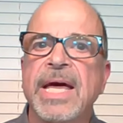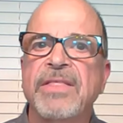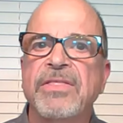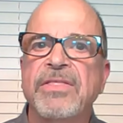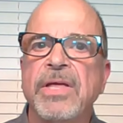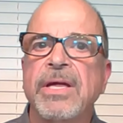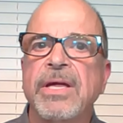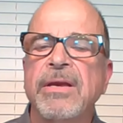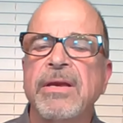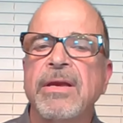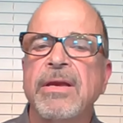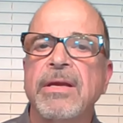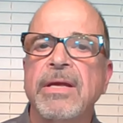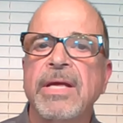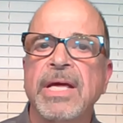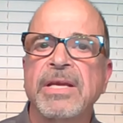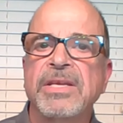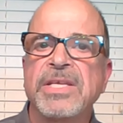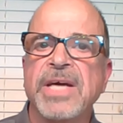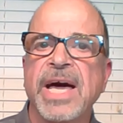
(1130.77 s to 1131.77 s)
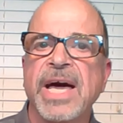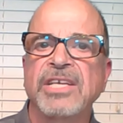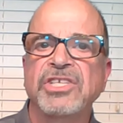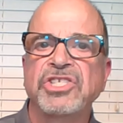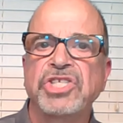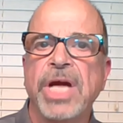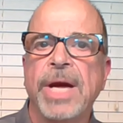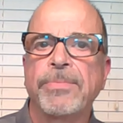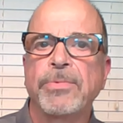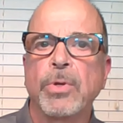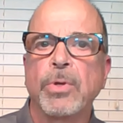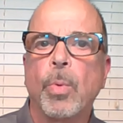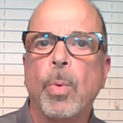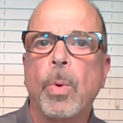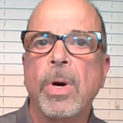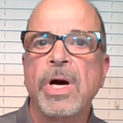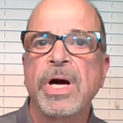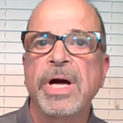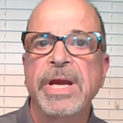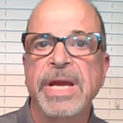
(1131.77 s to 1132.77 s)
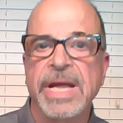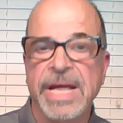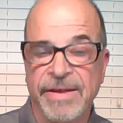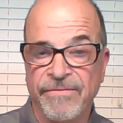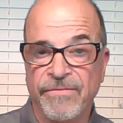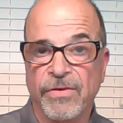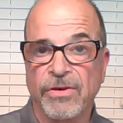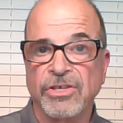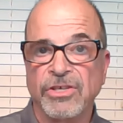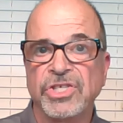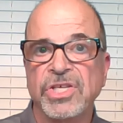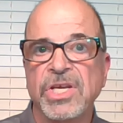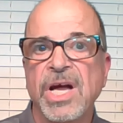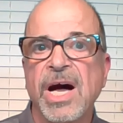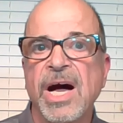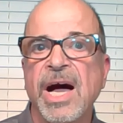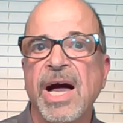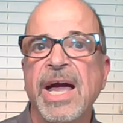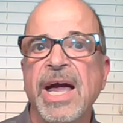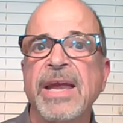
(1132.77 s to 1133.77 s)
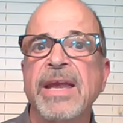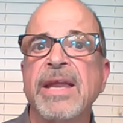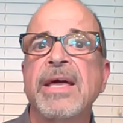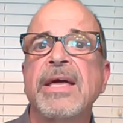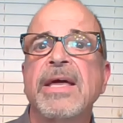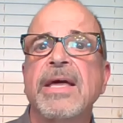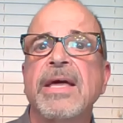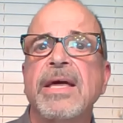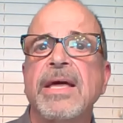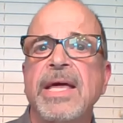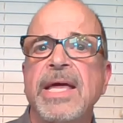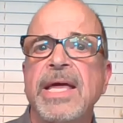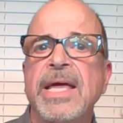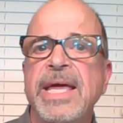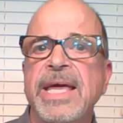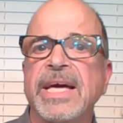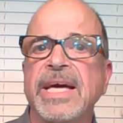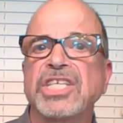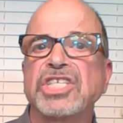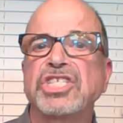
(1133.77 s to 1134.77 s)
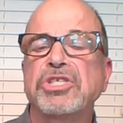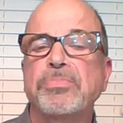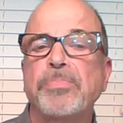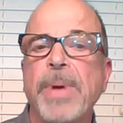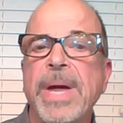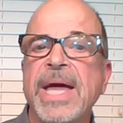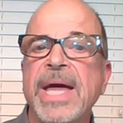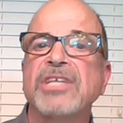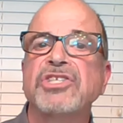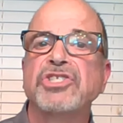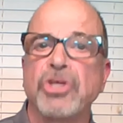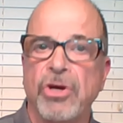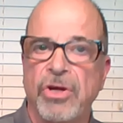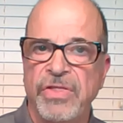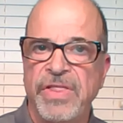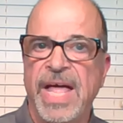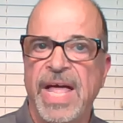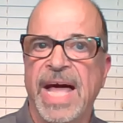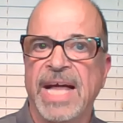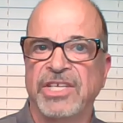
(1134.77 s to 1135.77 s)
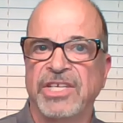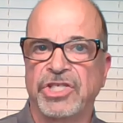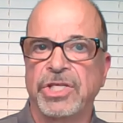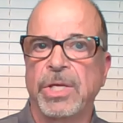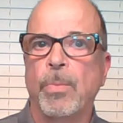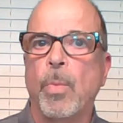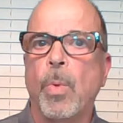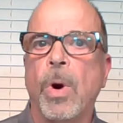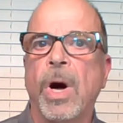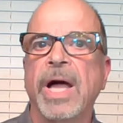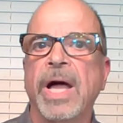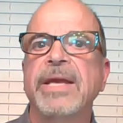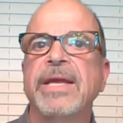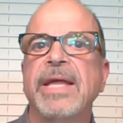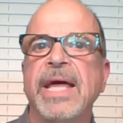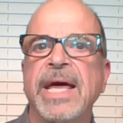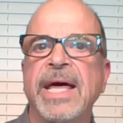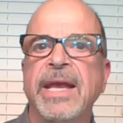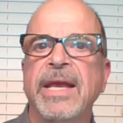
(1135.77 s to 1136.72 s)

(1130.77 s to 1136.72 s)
And then in Titus chapter 1, in verse 9, he expands on that somewhat.